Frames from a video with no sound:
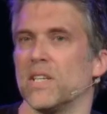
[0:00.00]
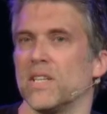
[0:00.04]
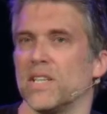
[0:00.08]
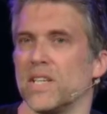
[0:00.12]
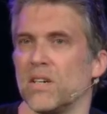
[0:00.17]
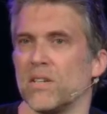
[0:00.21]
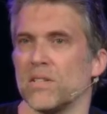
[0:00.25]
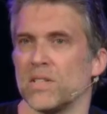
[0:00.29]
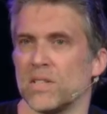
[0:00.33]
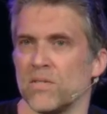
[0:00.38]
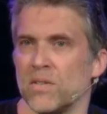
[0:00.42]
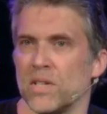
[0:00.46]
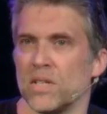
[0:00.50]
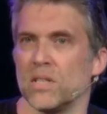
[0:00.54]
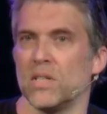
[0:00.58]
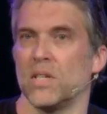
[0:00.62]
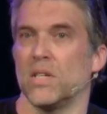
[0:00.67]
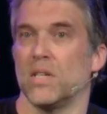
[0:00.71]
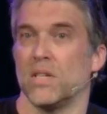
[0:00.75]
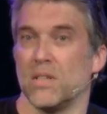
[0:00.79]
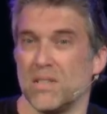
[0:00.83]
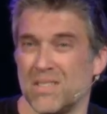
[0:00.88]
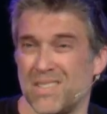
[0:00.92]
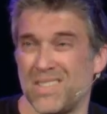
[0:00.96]
And the answer is,
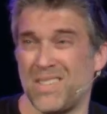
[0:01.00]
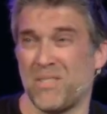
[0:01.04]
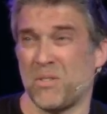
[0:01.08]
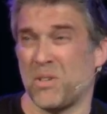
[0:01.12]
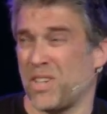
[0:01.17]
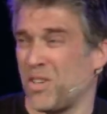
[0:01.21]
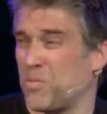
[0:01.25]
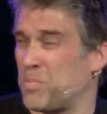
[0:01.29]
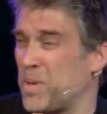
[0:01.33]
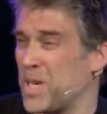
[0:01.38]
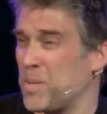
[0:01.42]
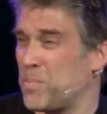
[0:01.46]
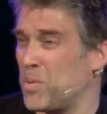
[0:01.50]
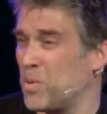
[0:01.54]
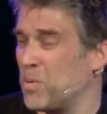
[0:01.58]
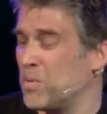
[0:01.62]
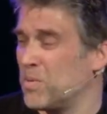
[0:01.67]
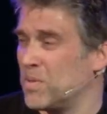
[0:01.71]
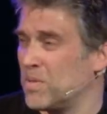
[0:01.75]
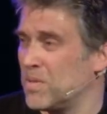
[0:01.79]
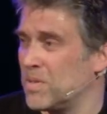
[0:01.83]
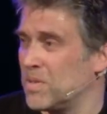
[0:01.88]
there's not enough people.